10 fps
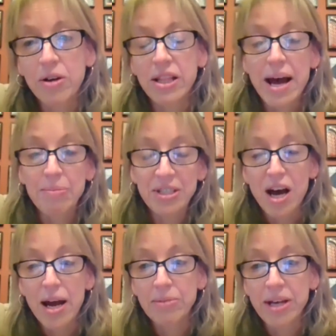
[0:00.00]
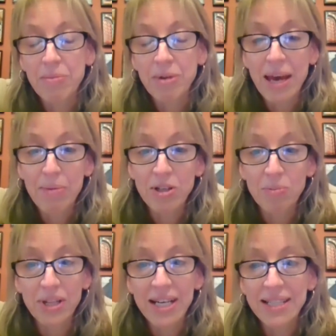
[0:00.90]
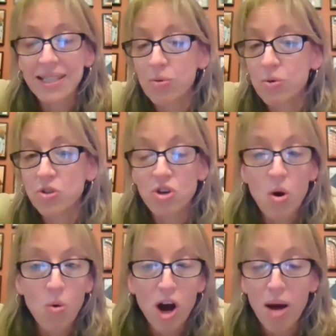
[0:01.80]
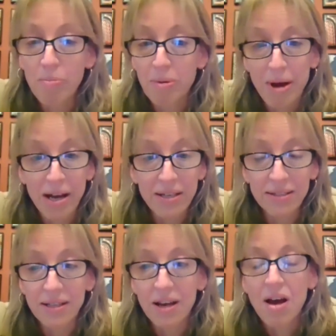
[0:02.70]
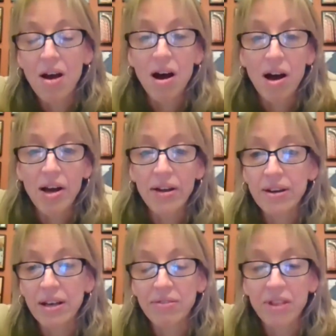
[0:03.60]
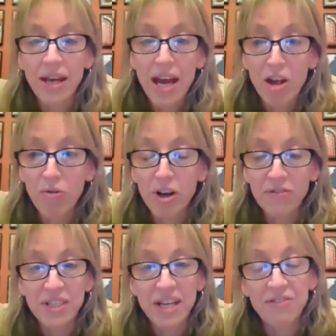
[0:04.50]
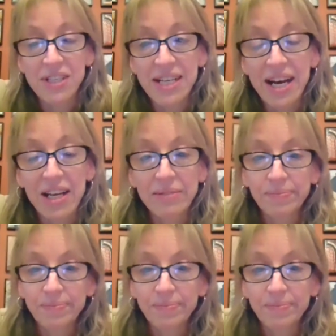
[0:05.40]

collapse timeline came into place. There was no compromise on the gathering of safety data.